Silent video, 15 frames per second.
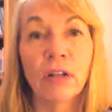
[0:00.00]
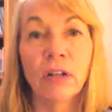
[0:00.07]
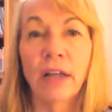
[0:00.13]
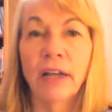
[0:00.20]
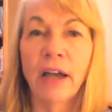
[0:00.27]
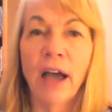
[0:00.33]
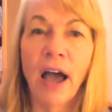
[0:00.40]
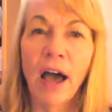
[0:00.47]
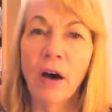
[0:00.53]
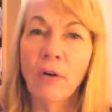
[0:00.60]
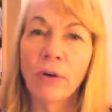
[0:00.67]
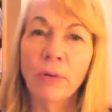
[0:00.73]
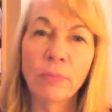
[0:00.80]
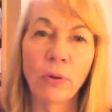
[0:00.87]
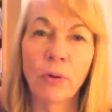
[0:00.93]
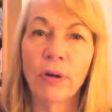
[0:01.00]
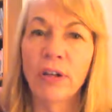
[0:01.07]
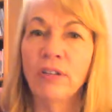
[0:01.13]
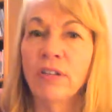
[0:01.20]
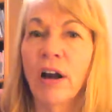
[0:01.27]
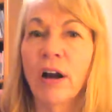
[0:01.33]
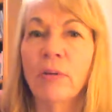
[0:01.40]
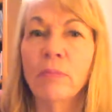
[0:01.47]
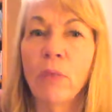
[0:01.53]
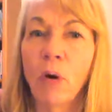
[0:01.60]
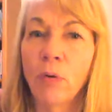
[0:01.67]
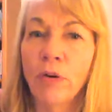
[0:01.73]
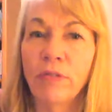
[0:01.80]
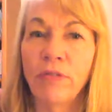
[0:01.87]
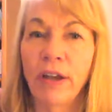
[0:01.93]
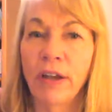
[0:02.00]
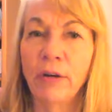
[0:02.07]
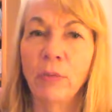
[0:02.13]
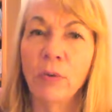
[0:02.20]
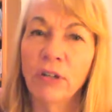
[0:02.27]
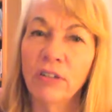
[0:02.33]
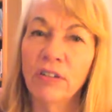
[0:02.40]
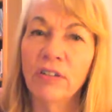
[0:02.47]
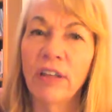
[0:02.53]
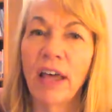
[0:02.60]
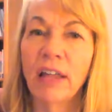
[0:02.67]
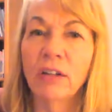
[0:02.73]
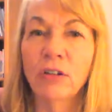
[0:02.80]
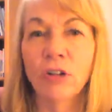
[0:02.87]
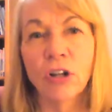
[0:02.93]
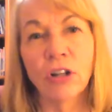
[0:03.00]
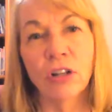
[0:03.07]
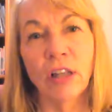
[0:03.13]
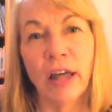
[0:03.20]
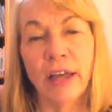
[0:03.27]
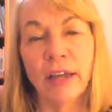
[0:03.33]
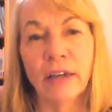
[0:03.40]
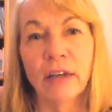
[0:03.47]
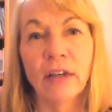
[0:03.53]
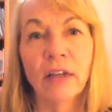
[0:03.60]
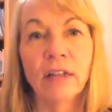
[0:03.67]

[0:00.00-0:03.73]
like how employees are motivated. What does that look like?